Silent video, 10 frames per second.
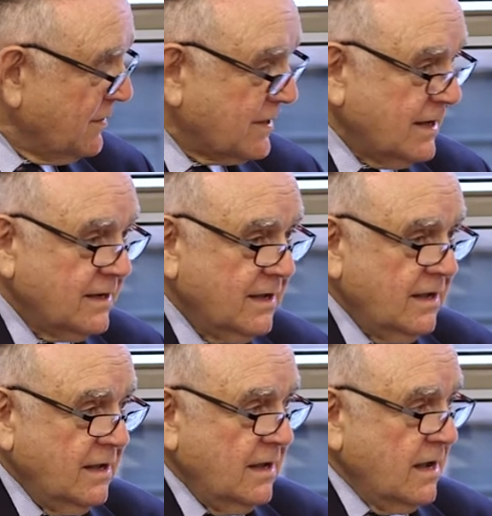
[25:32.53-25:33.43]
Okay?
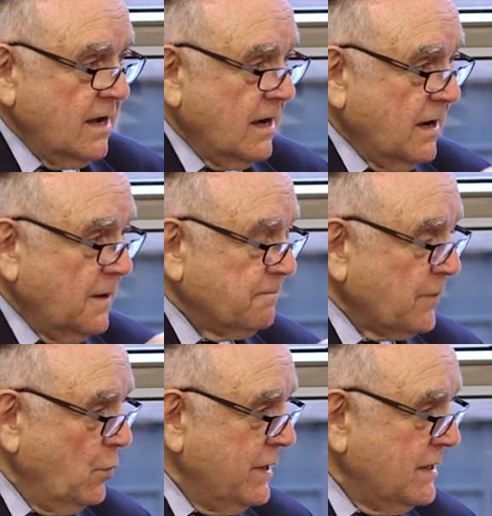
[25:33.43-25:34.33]
Um,
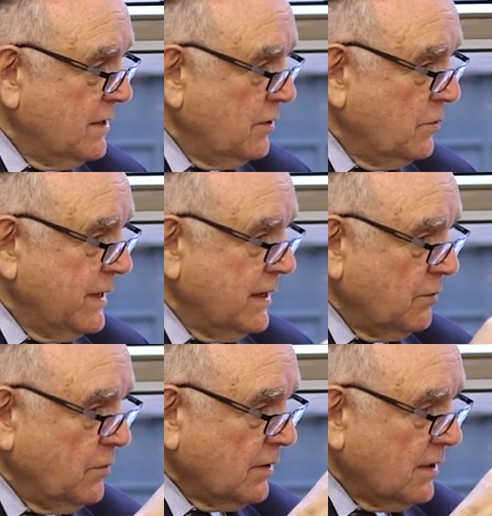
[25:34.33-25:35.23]
we,
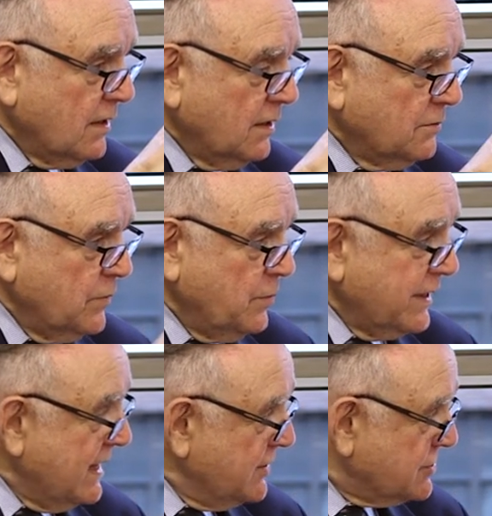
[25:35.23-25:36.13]
we, were, uh, we were
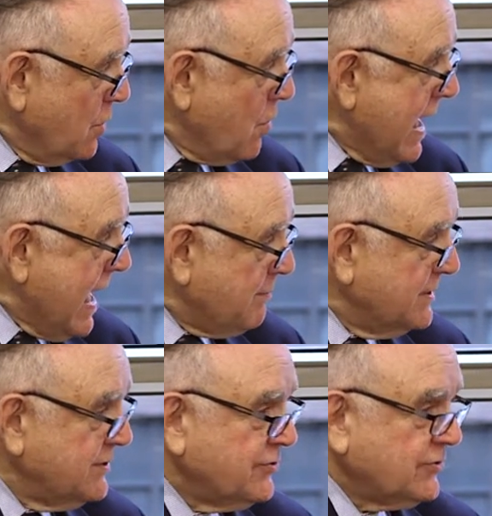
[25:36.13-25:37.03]
getting so
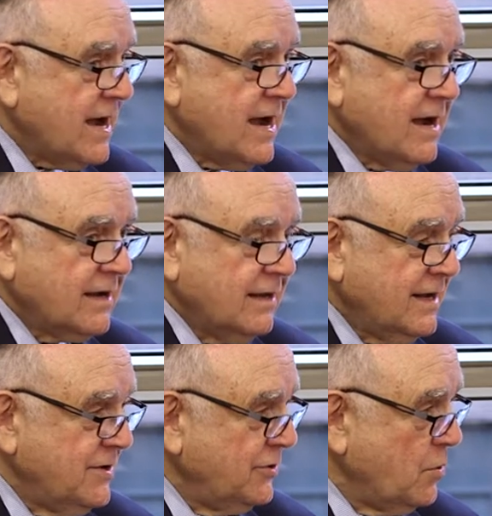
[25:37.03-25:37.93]
hammered in the stock, and
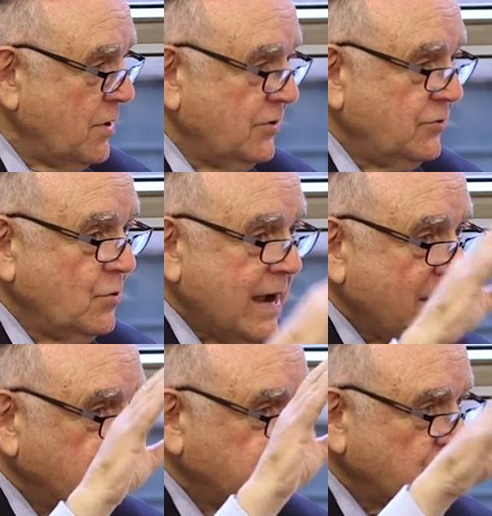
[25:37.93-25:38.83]
I didn't know what to do. I
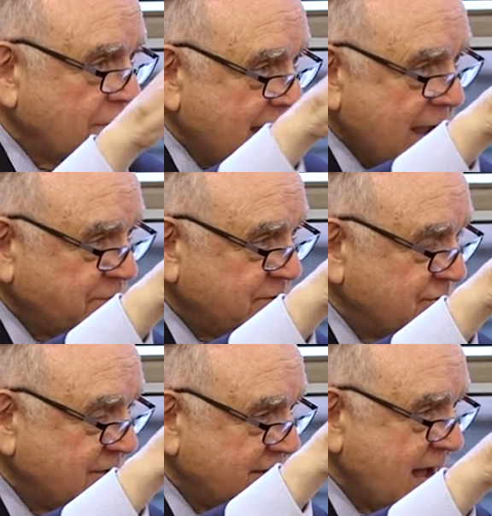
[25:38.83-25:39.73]
was short
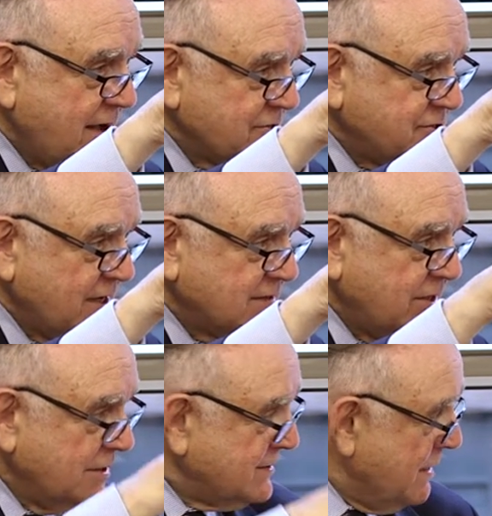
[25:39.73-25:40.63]
options at
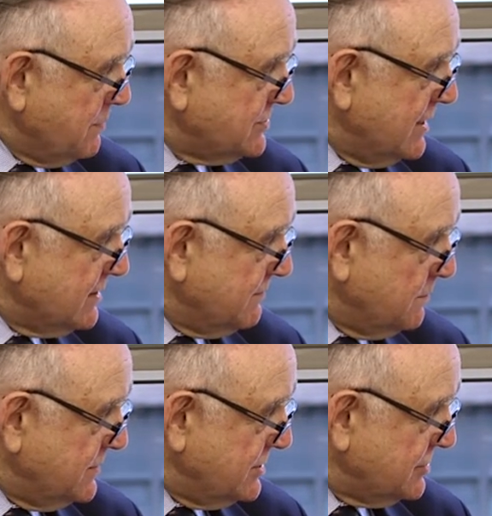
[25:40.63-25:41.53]
$1.60 on 10% of
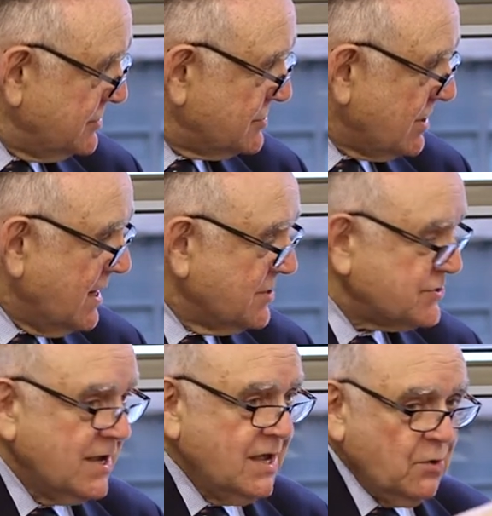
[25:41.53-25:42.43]
the position
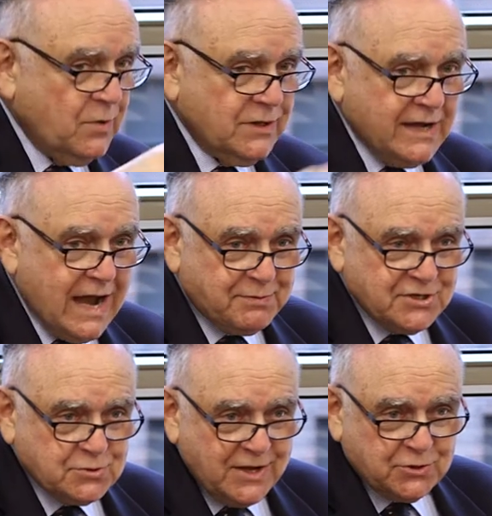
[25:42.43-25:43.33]
size. When the
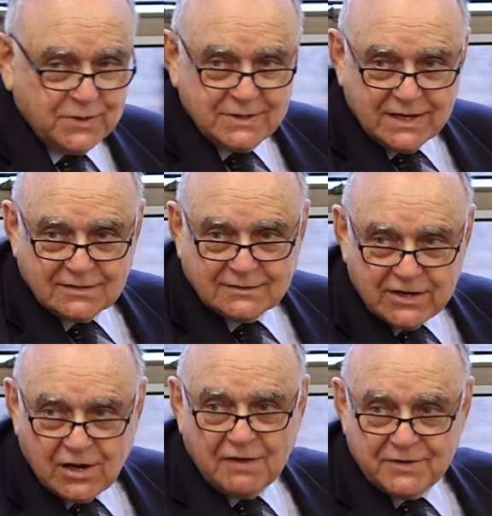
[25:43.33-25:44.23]
options went to a nickel,
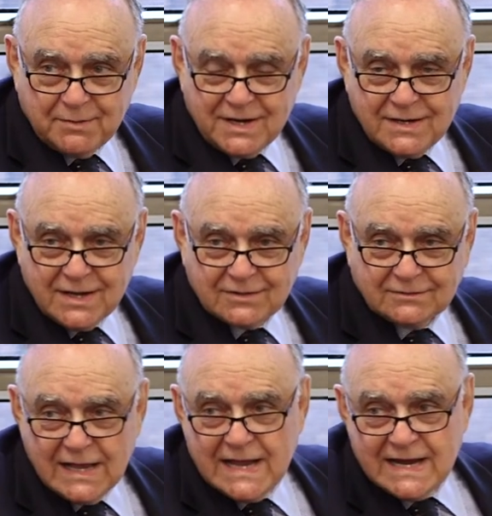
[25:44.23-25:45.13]
I covered them in a
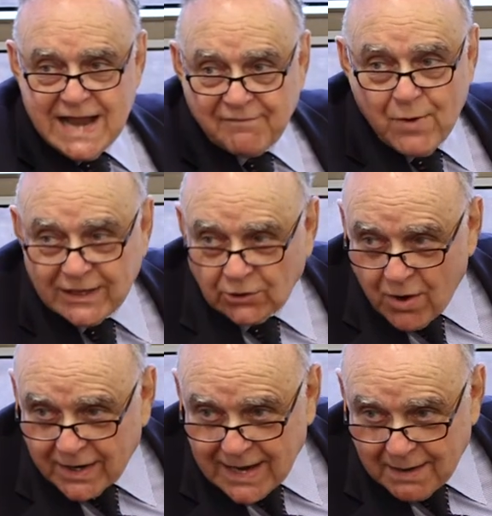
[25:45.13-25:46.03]
nickel. Never went
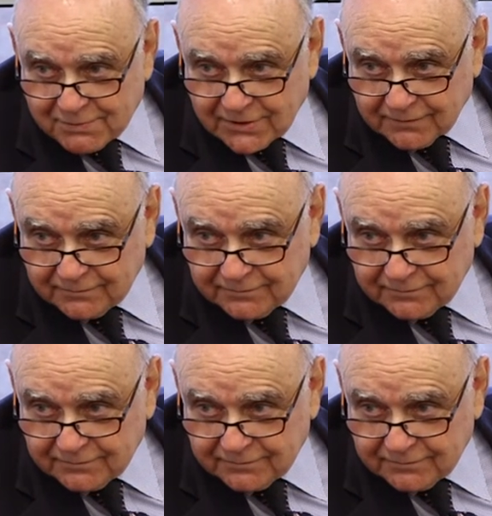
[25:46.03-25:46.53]
long an option.